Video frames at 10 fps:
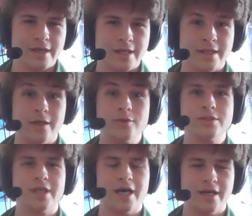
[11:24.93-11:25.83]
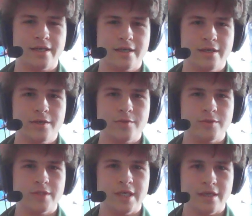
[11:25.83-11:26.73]
In the hillside, you
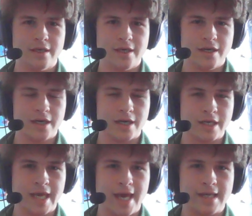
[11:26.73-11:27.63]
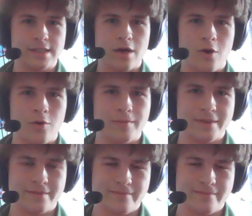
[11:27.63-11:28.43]
see a gate open.